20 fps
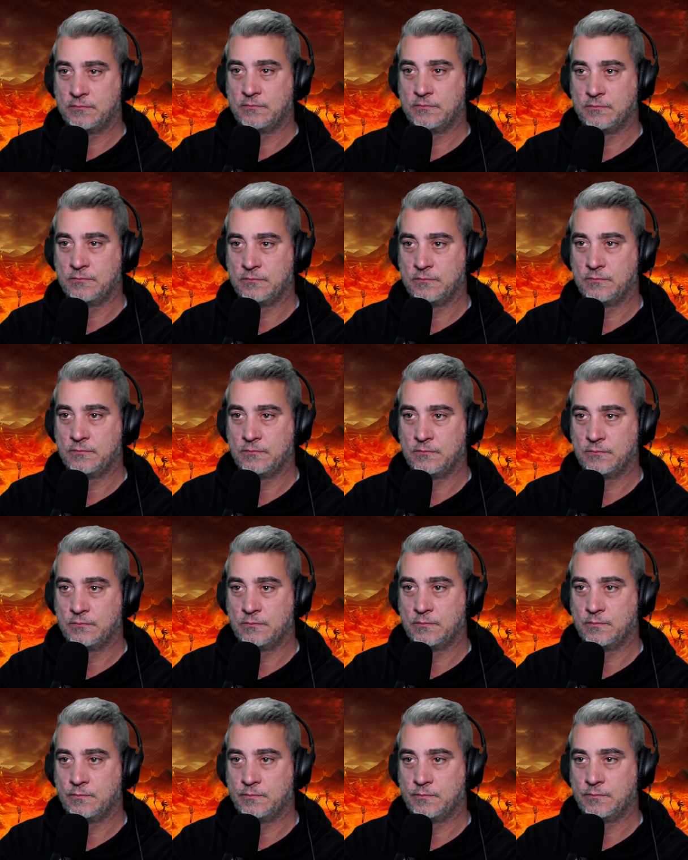
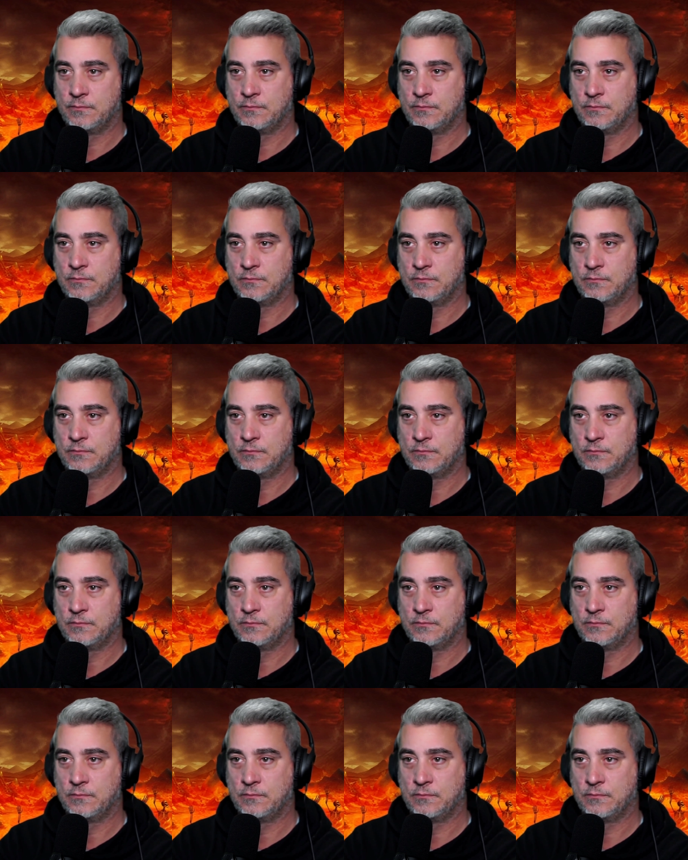
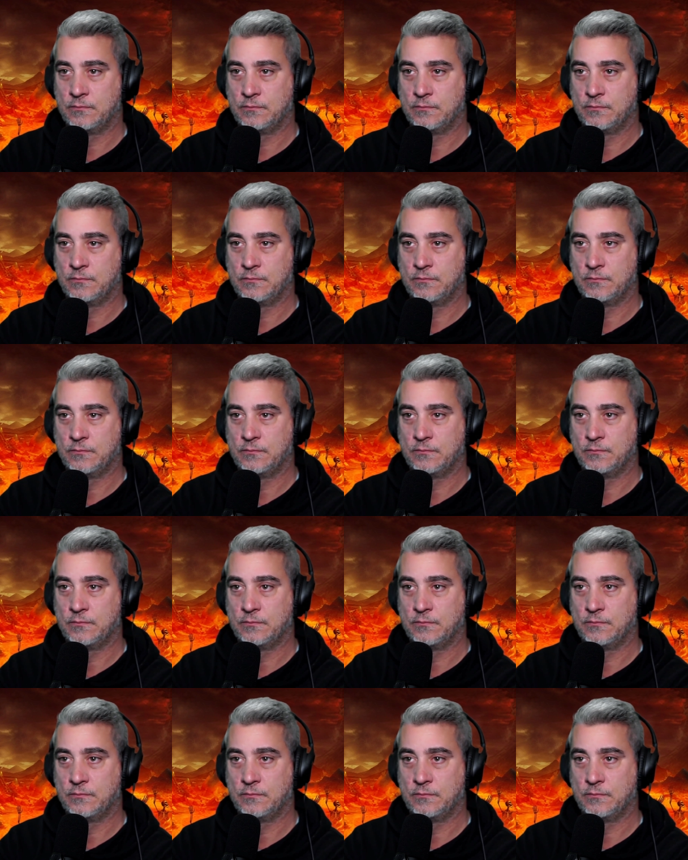No one is speaking in this clip.